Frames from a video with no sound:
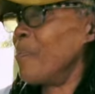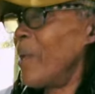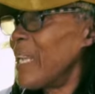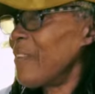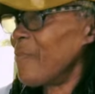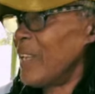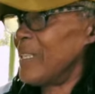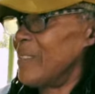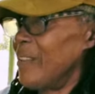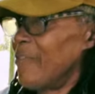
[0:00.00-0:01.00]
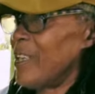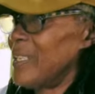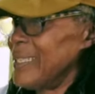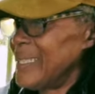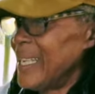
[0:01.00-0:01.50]
benefits, if I
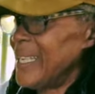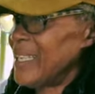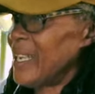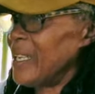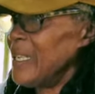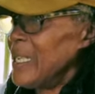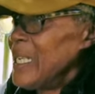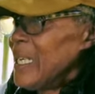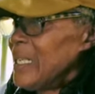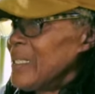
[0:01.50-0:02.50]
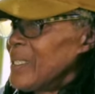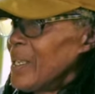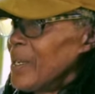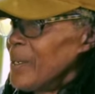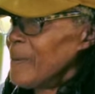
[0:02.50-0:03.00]
can say that. And
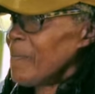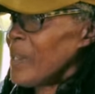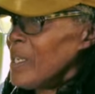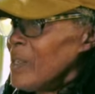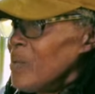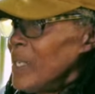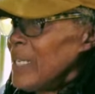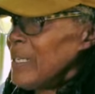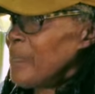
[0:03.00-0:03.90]
so we